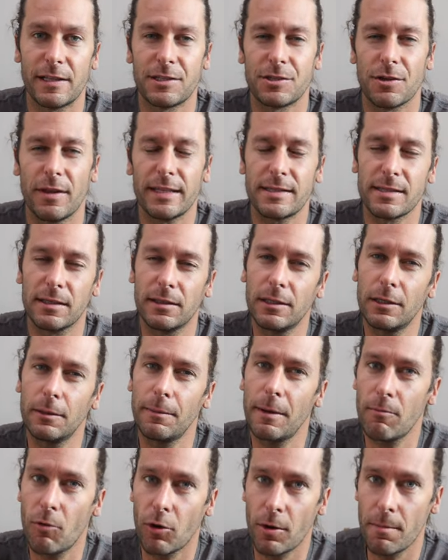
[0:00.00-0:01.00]
And so that's a little
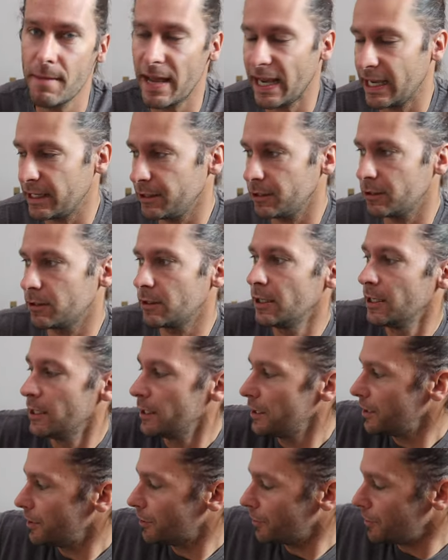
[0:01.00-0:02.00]
bit more manual
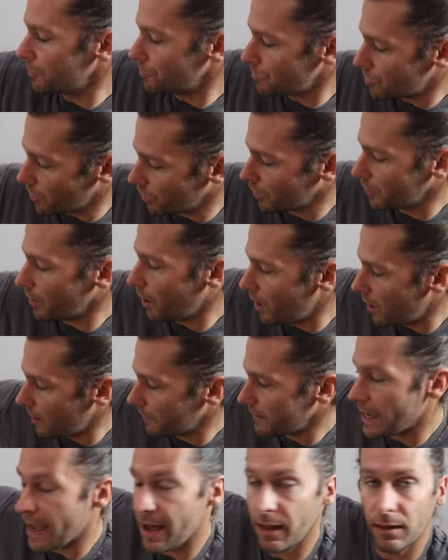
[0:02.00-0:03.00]
you know, you turn
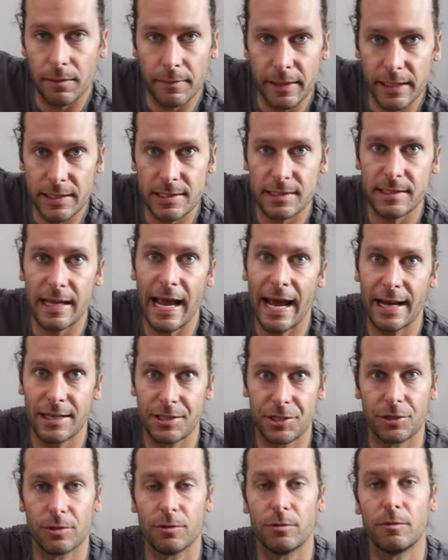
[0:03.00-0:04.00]
on the elements
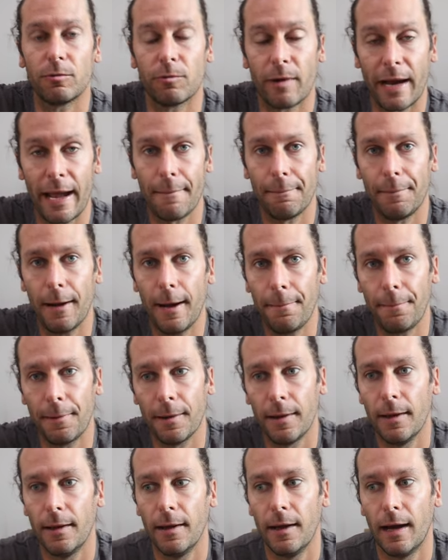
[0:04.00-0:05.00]
as you ramp up.